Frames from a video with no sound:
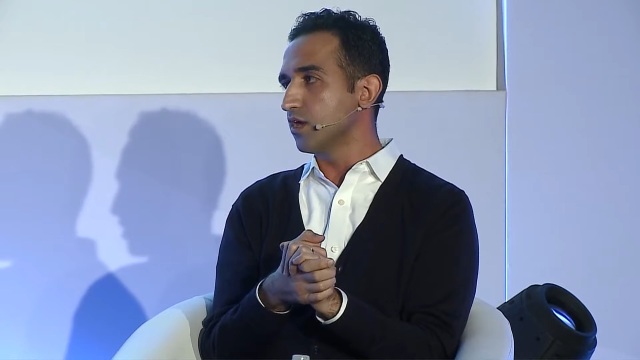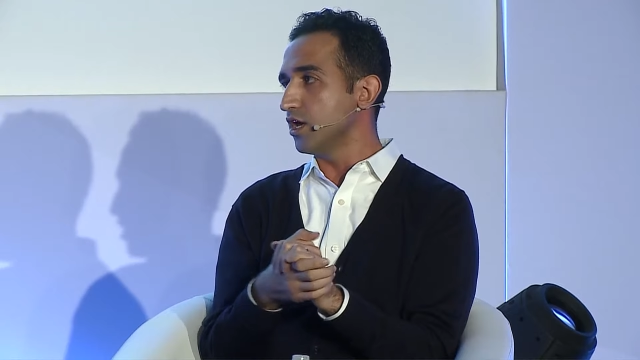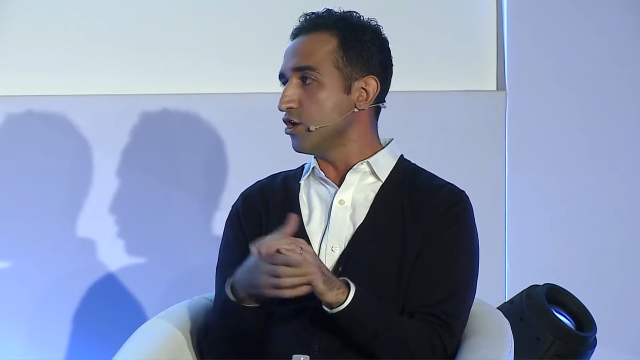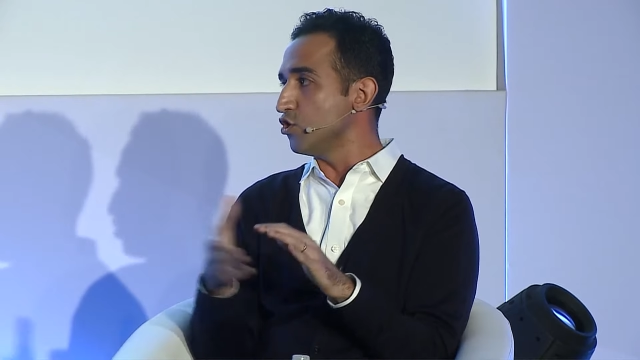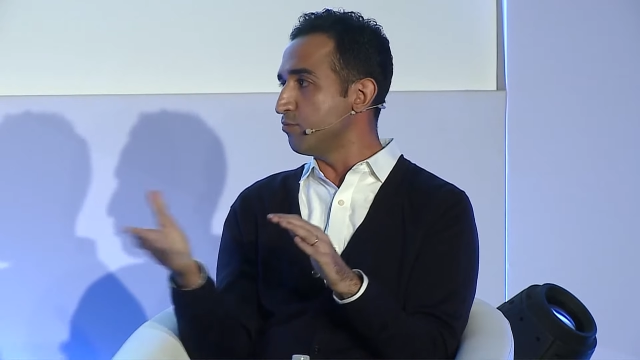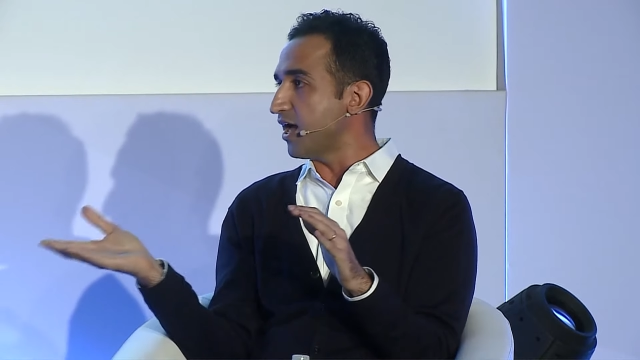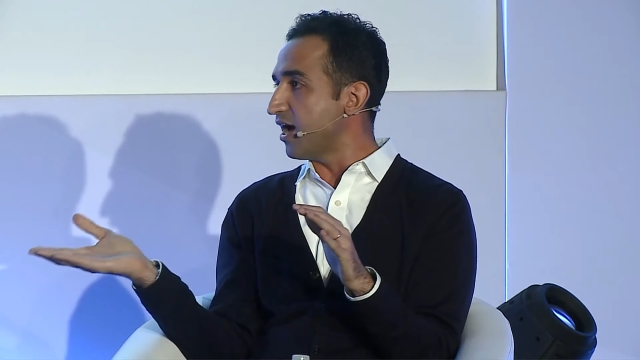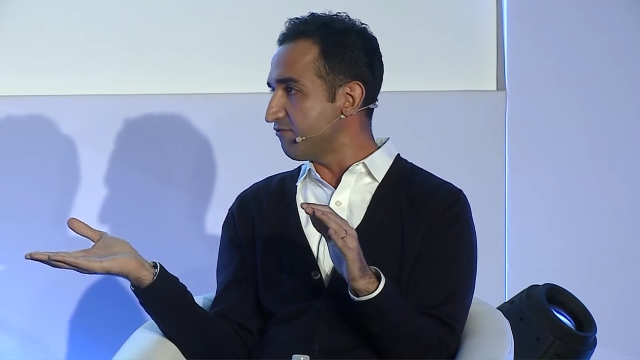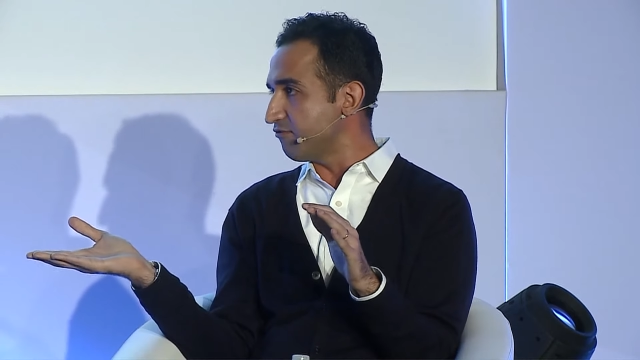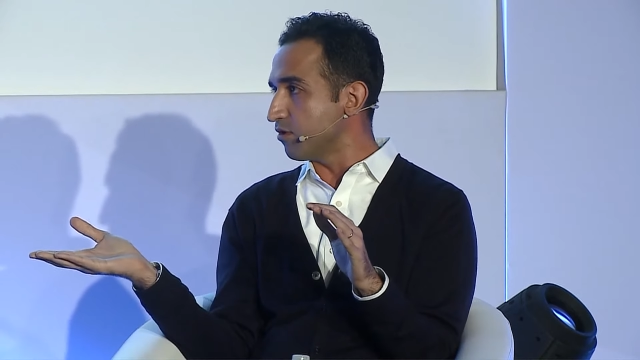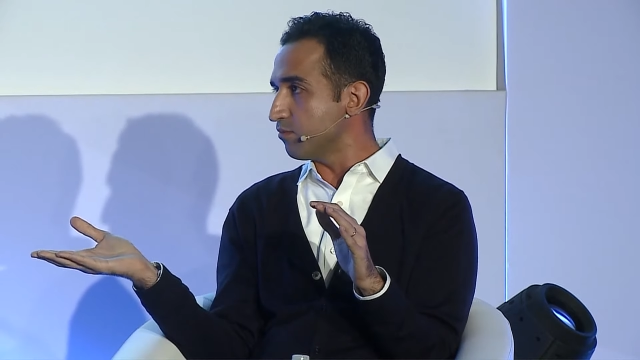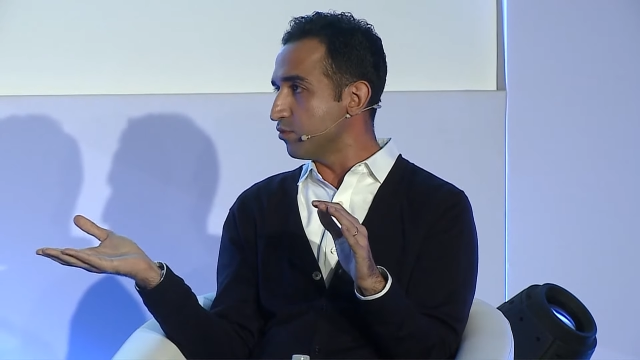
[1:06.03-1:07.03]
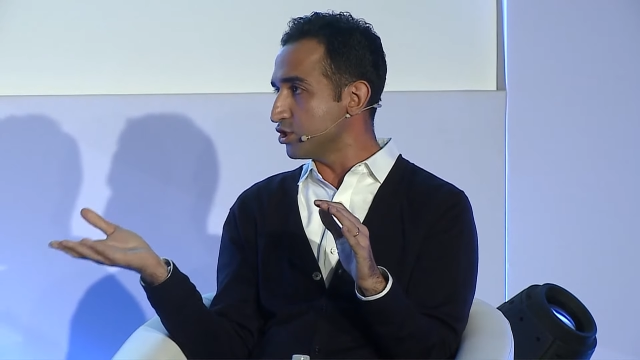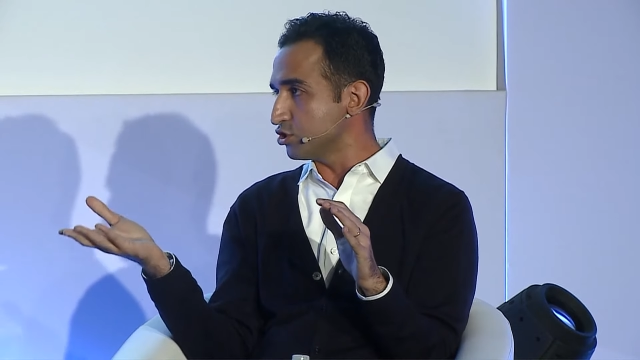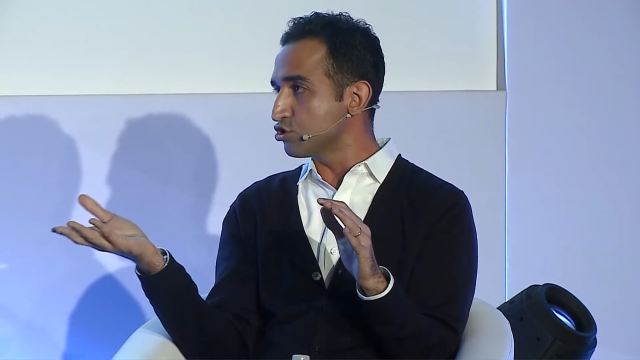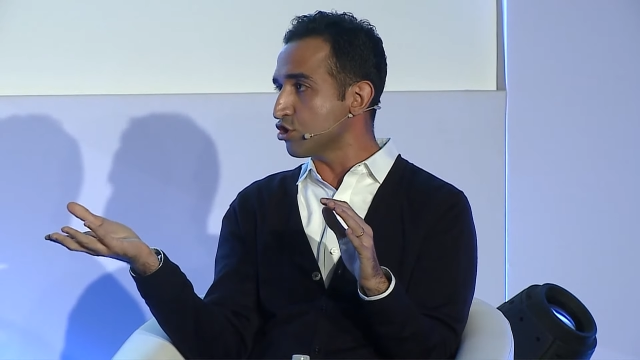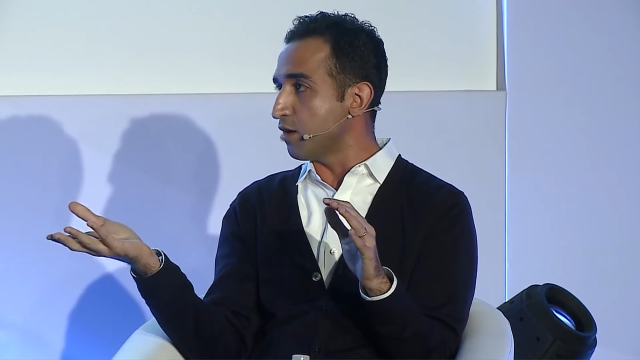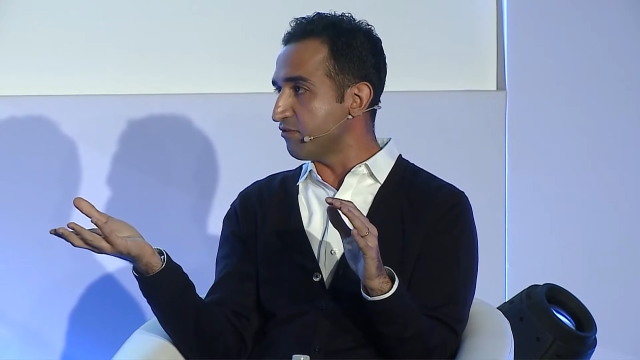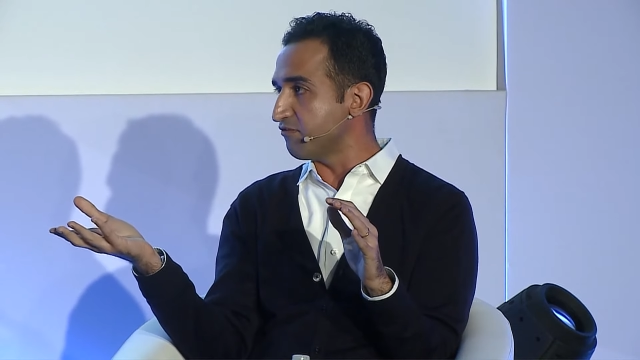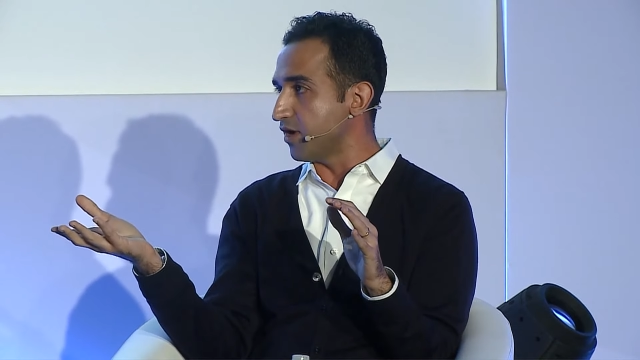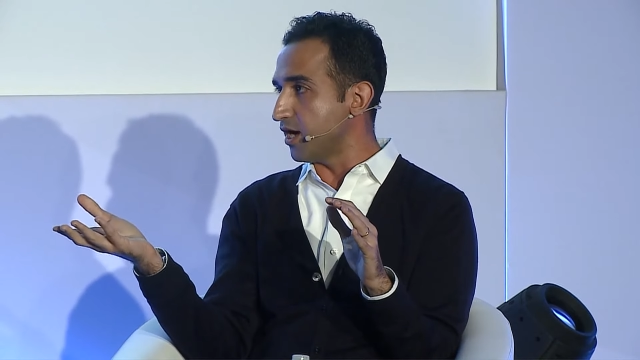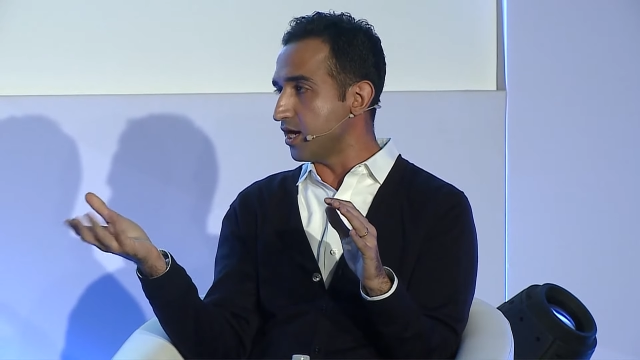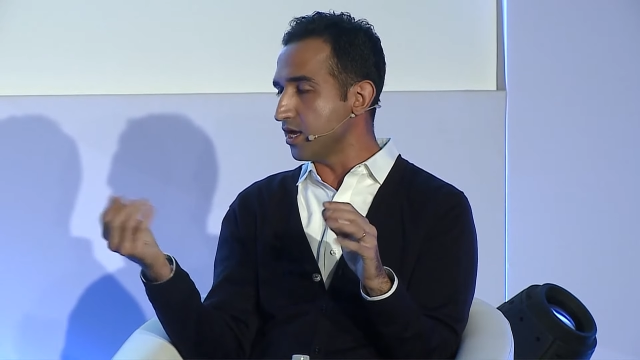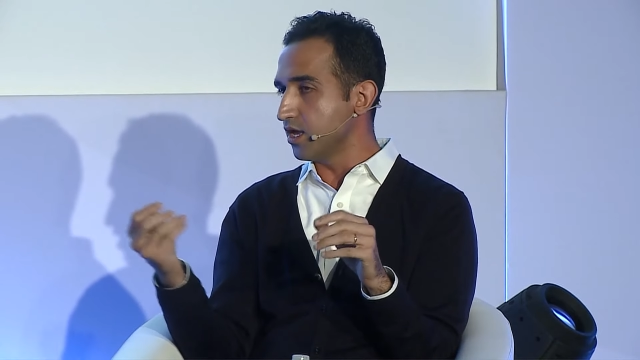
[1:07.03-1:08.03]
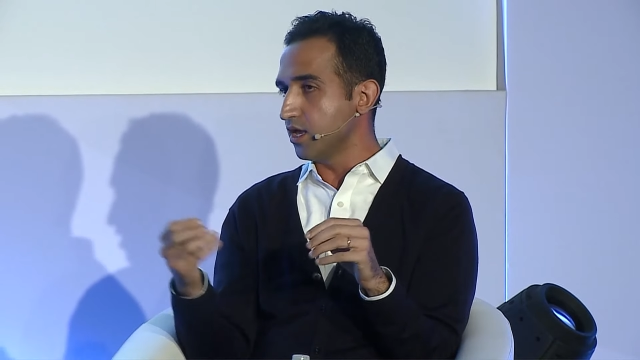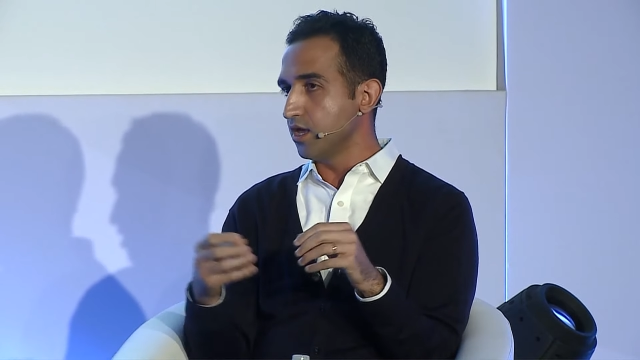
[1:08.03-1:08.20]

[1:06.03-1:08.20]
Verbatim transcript: a new platform, which is Shopify,